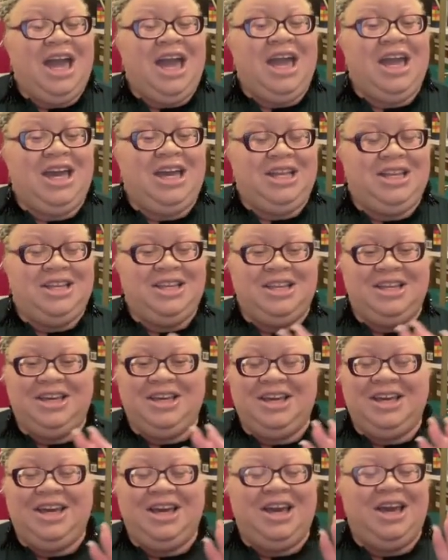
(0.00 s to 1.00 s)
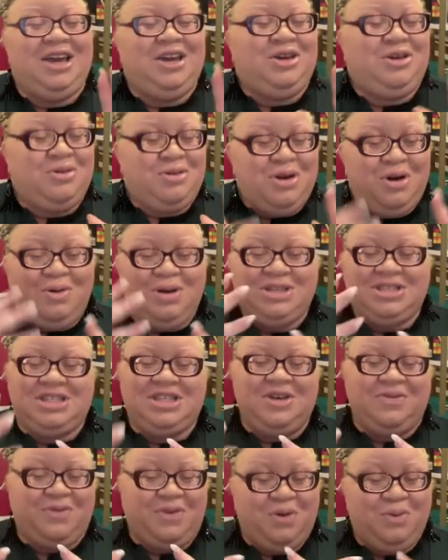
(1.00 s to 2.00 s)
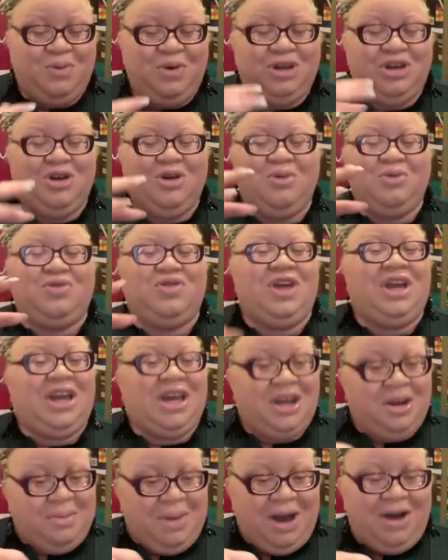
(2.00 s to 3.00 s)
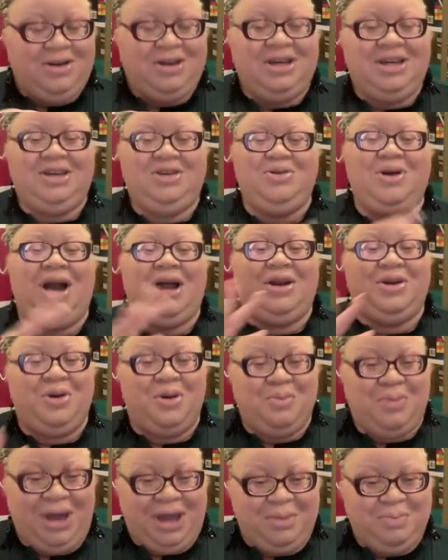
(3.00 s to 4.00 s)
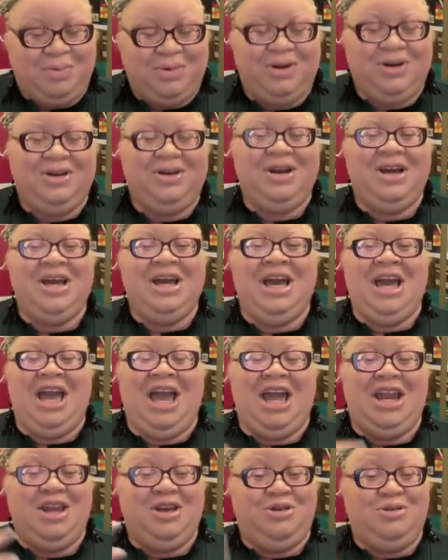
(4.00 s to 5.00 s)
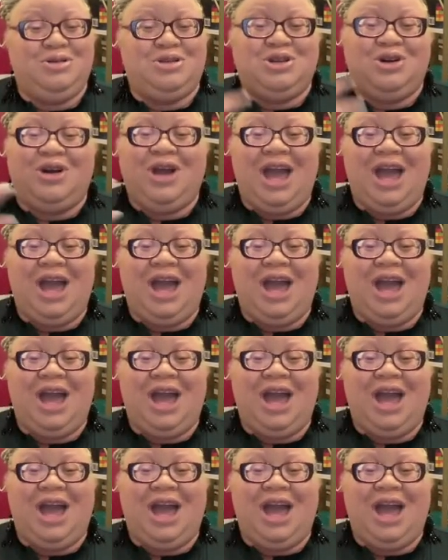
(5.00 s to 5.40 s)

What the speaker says: And you know, it's different when you're thinking about it, you got it on paper, and then you start